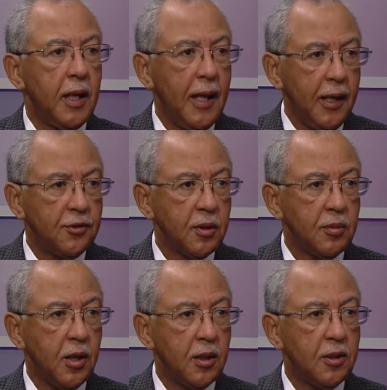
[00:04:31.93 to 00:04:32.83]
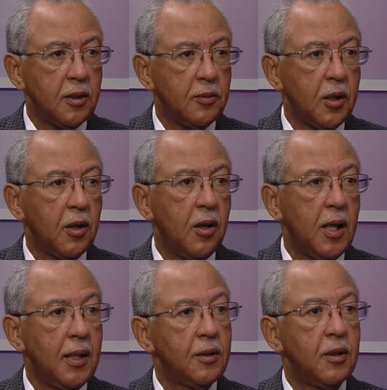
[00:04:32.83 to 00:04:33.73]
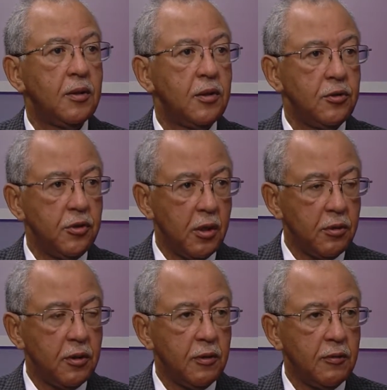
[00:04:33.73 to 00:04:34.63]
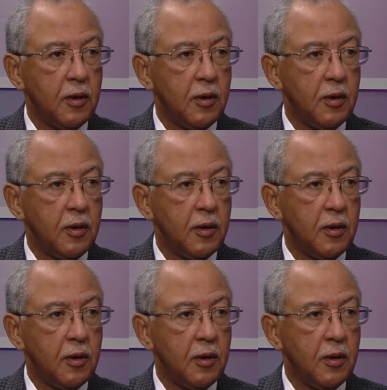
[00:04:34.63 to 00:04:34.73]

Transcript: aging process. We call that degenerative.